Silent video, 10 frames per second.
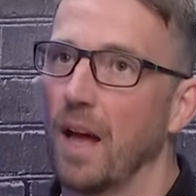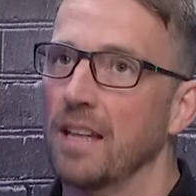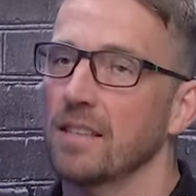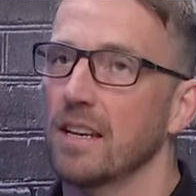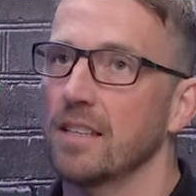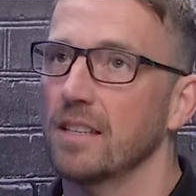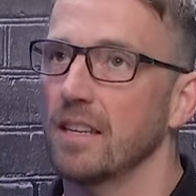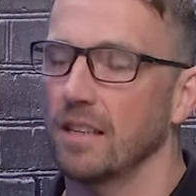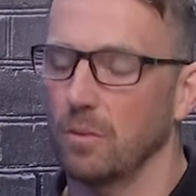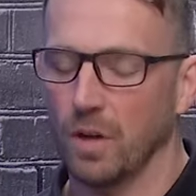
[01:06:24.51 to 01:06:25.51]
And
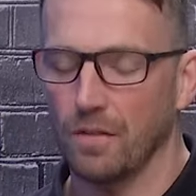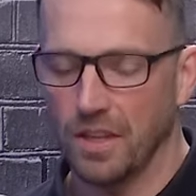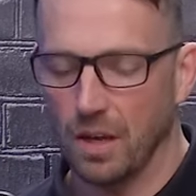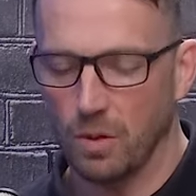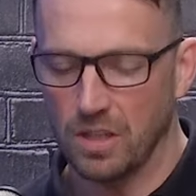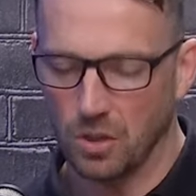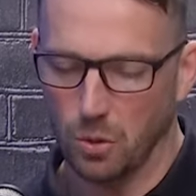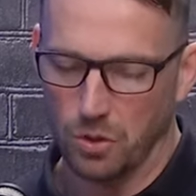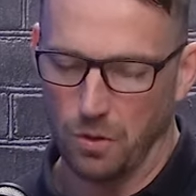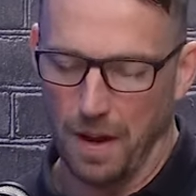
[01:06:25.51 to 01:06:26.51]
one other thing I wanted to
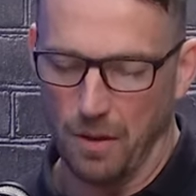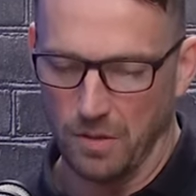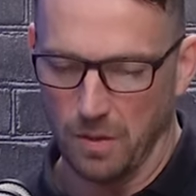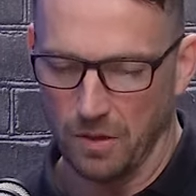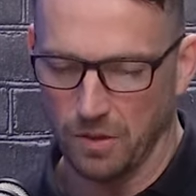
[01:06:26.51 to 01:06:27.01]
talk to you about as well.